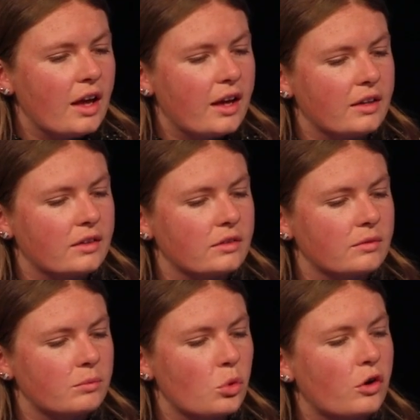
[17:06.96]
in
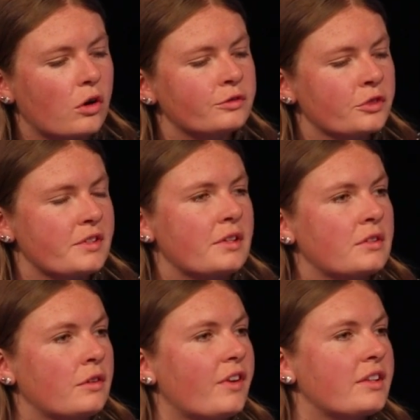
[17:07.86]
more
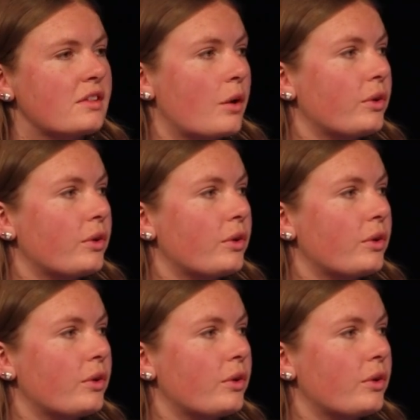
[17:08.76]
conferences and events that